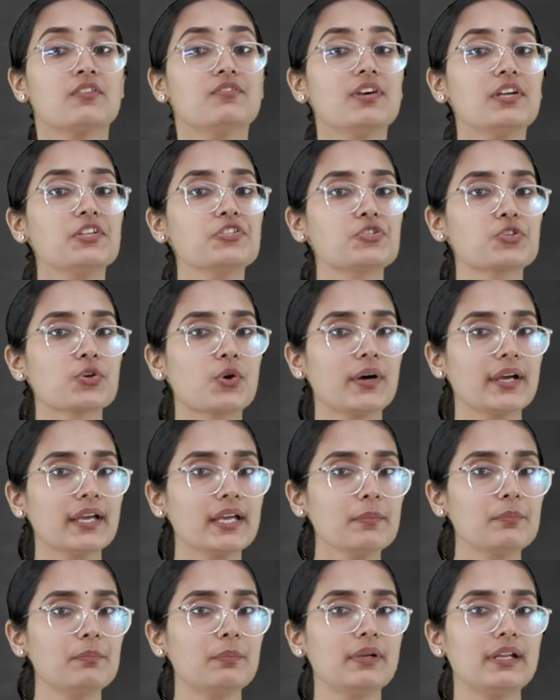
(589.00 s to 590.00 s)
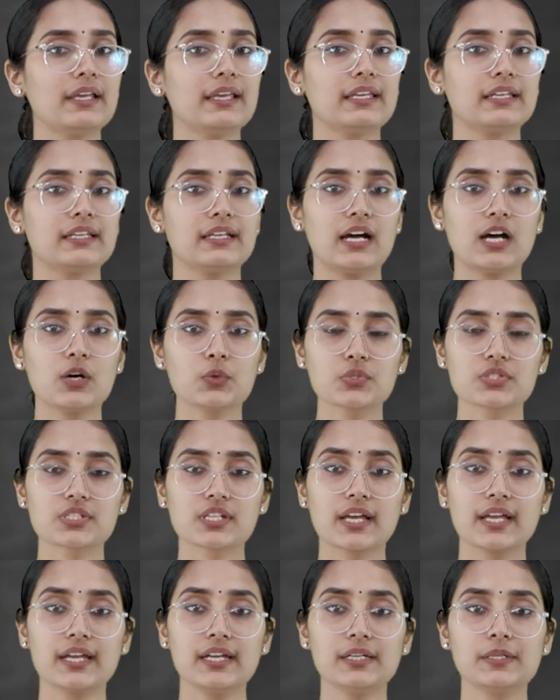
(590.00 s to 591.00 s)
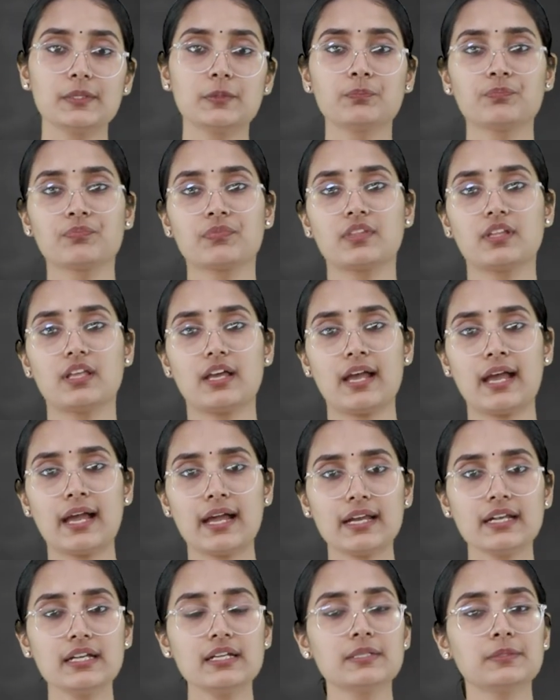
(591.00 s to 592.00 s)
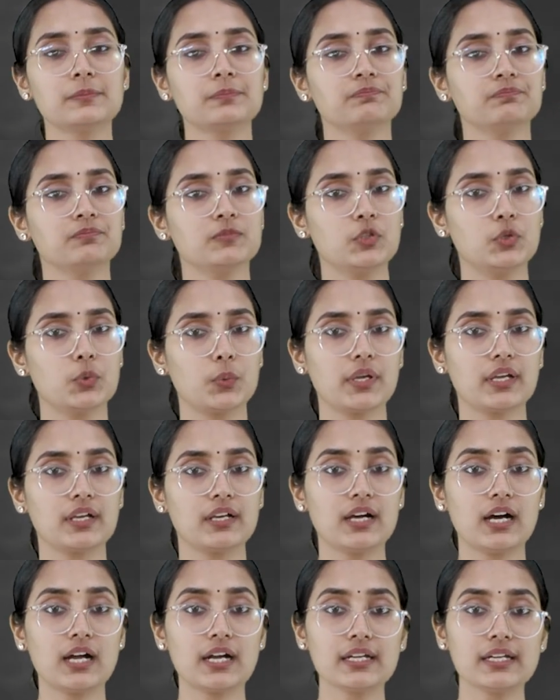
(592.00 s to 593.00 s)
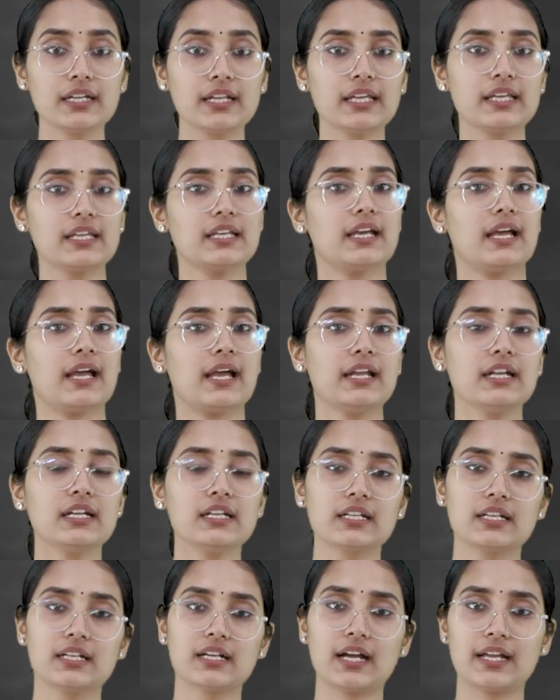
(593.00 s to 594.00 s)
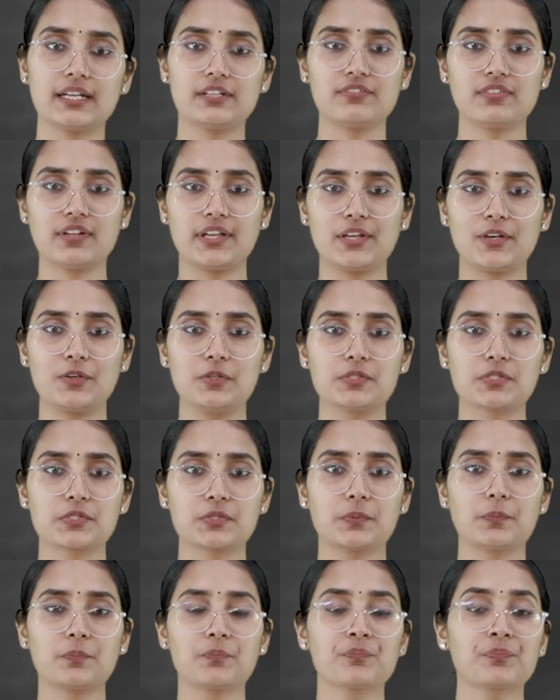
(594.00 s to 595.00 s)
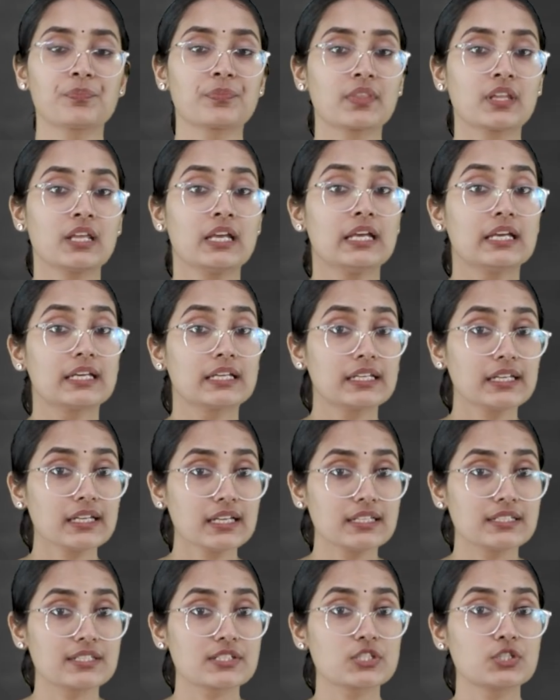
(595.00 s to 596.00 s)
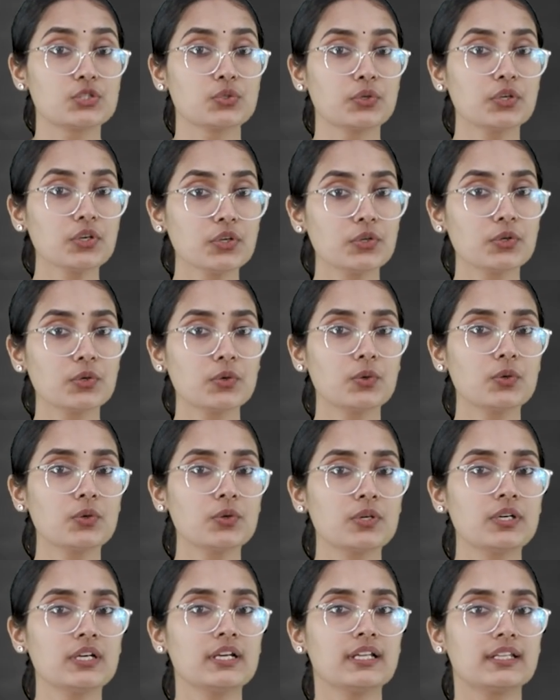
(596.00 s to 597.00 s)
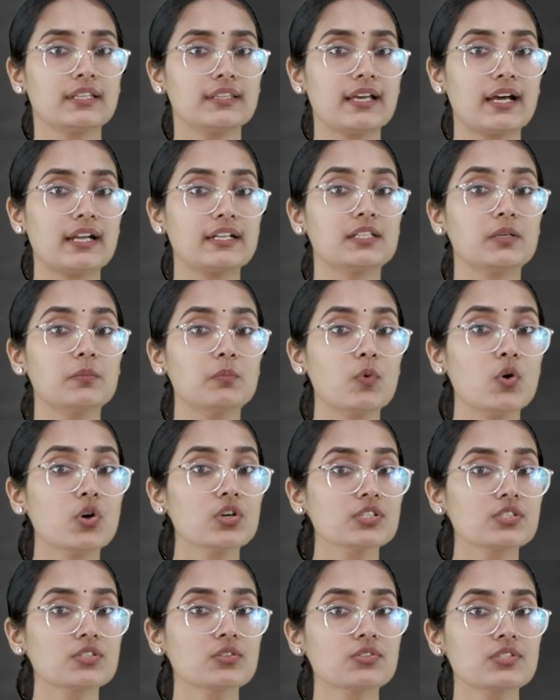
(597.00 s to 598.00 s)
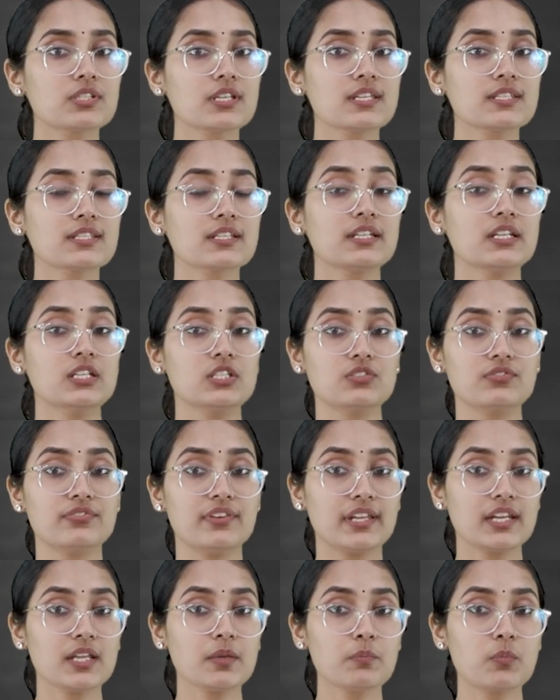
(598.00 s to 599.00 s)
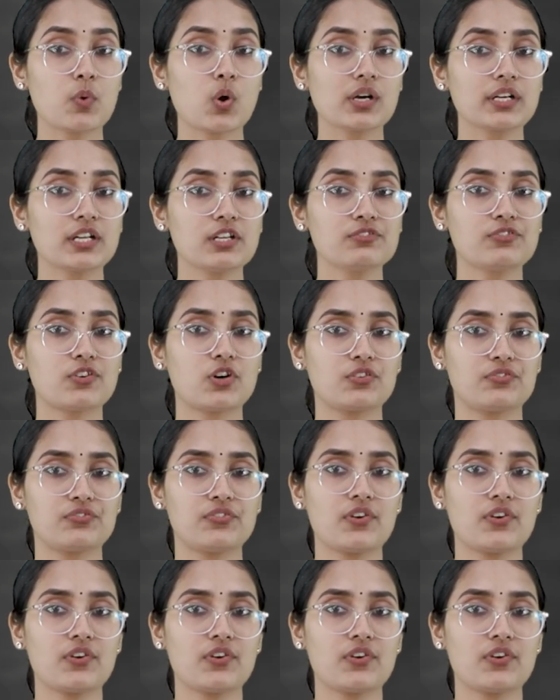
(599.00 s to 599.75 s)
we enjoy playing outside and doing gardening and kite flying also. Kids, do you know that the monsoon season is very important for